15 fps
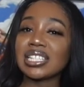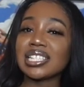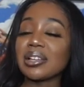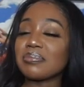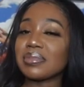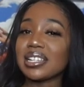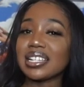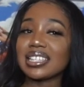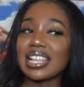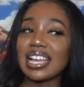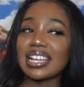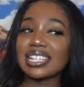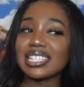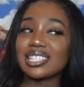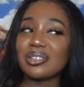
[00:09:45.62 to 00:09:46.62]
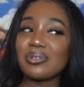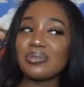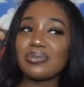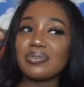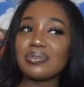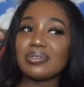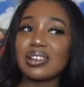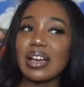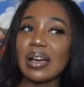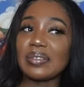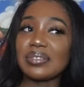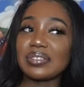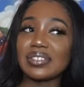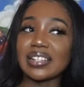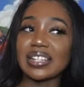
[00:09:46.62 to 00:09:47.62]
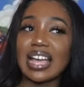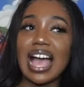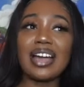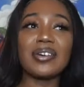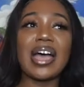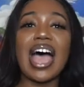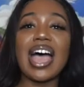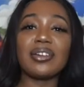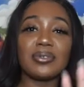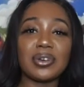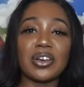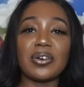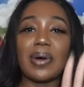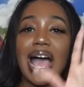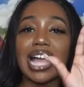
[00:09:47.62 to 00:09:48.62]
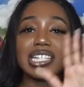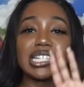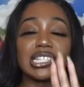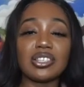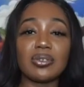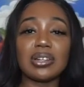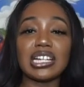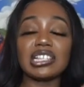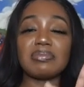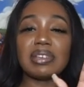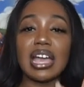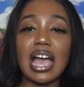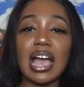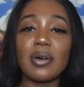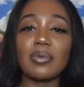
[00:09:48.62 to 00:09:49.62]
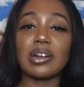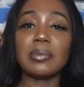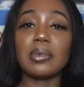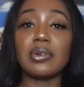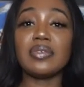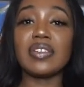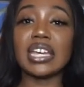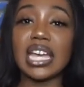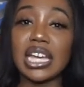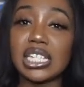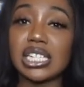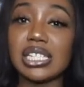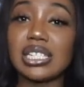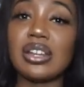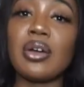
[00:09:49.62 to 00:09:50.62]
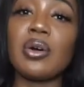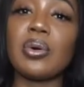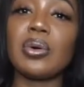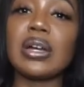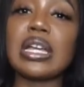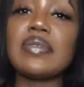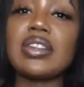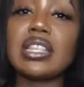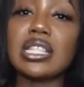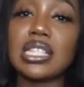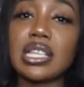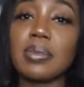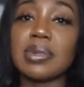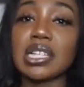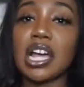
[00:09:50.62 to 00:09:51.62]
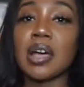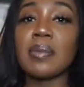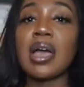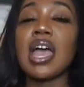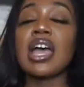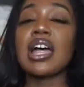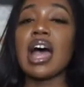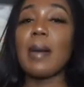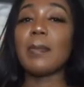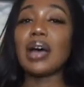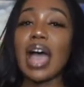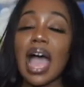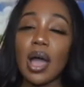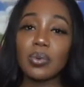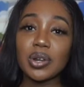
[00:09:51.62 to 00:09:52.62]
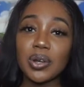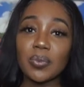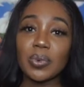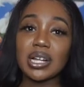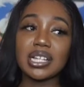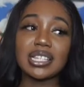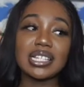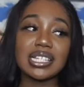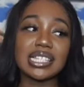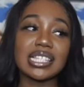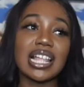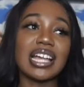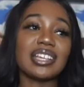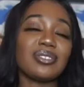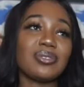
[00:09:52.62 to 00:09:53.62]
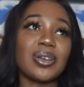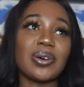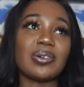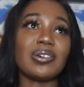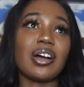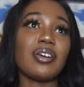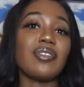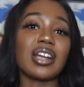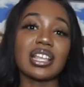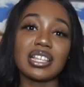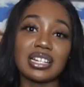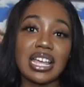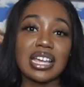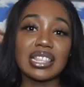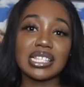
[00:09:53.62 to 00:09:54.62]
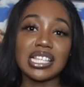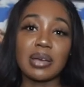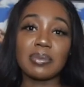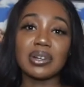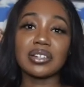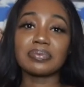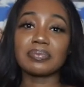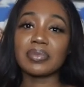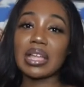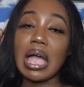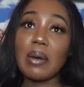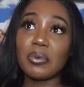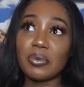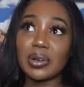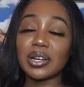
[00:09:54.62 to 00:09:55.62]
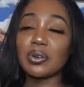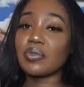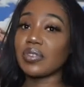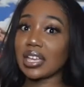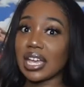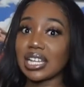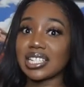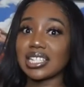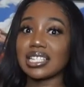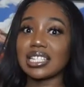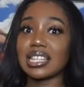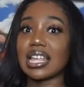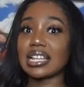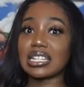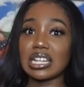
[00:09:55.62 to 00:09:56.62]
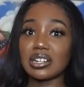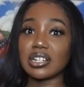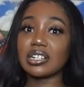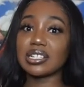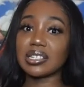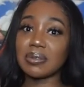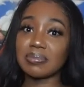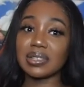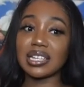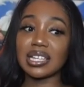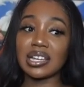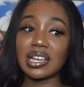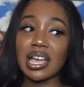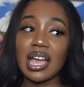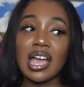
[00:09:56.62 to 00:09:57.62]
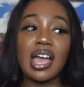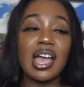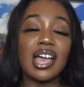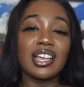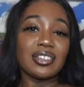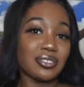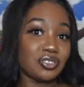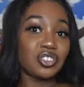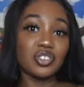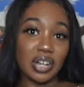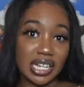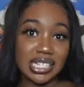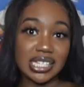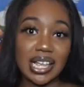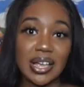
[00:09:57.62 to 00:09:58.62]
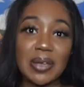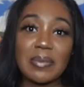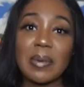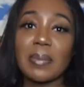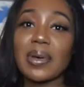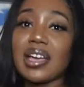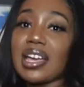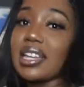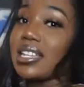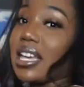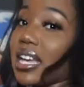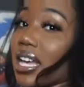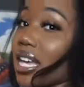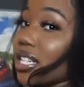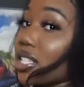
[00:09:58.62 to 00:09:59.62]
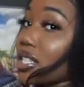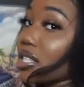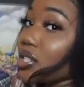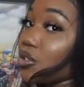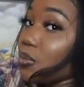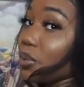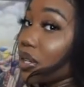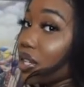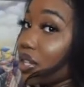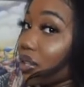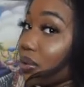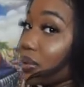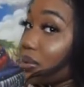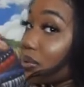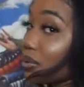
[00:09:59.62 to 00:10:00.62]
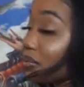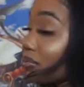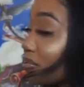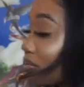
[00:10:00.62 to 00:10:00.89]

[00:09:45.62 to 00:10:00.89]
something like too covering. I don't, I don't know. I just don't like to be hot when I'm on vacation or even in the summertime. But I wouldn't wear this like, you know, a regular day in the summer. I would wear it on vacation to like dinner or something dressed up. But yeah, it's just super cute.